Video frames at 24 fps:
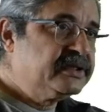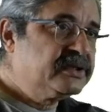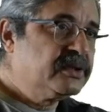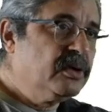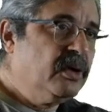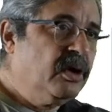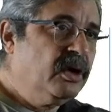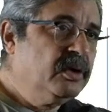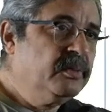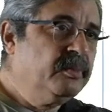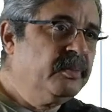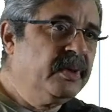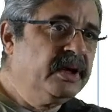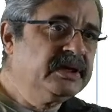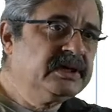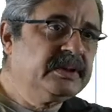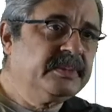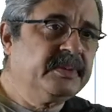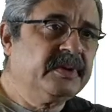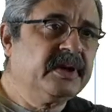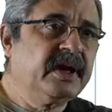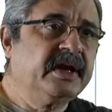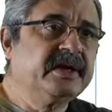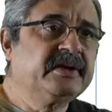gone
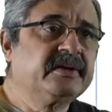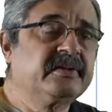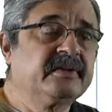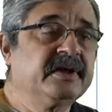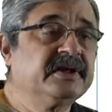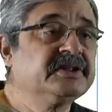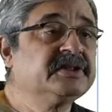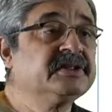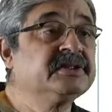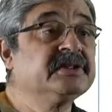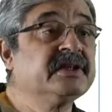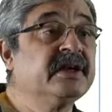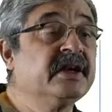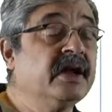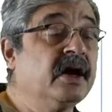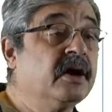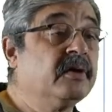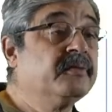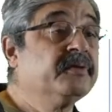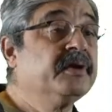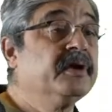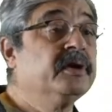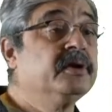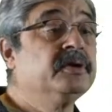multiple iterations, and now
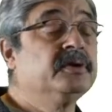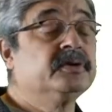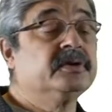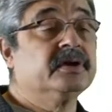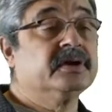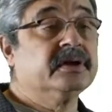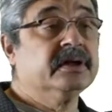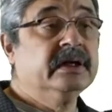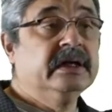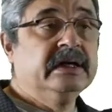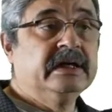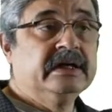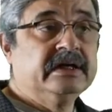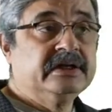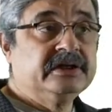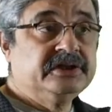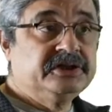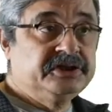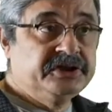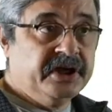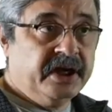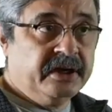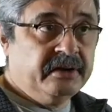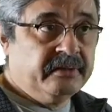we are into the
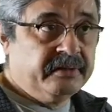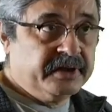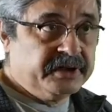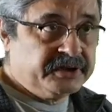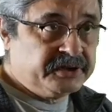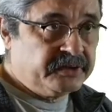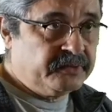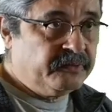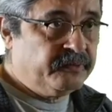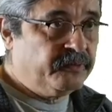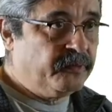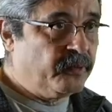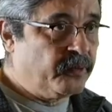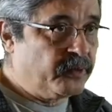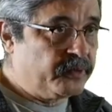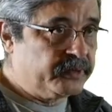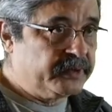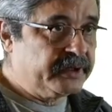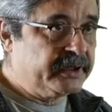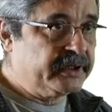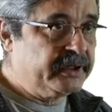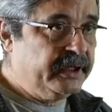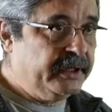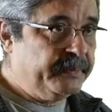generation 4 of the
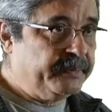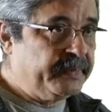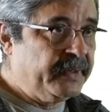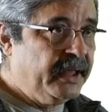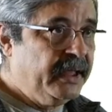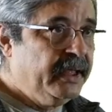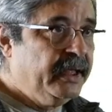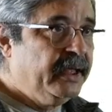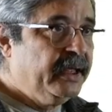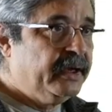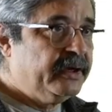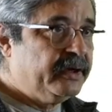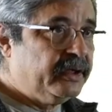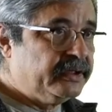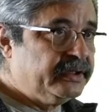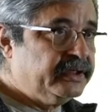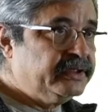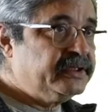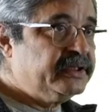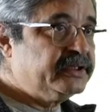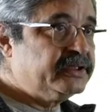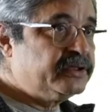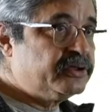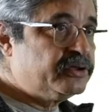clip. Now, this
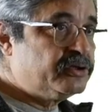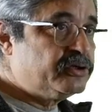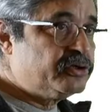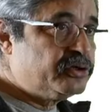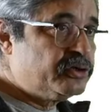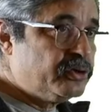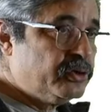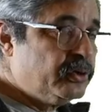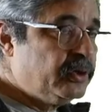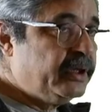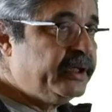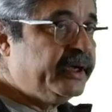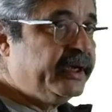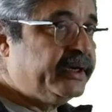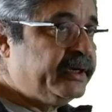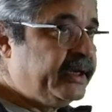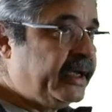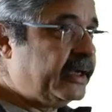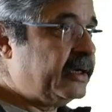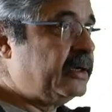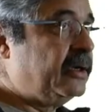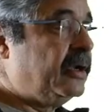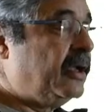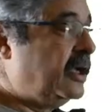is truly a
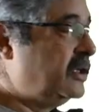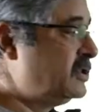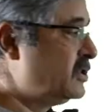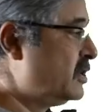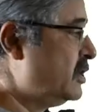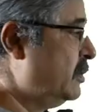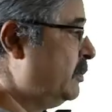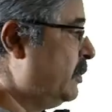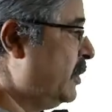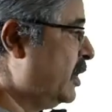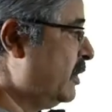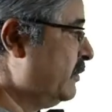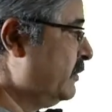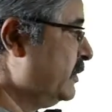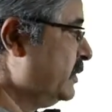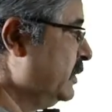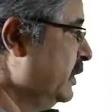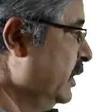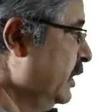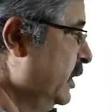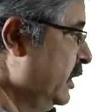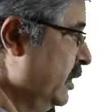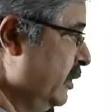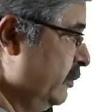technological marvel.
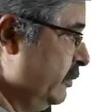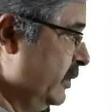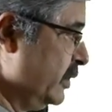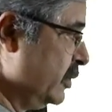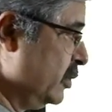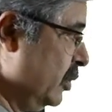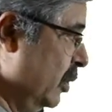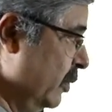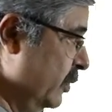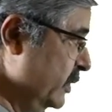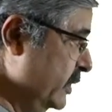We'll go over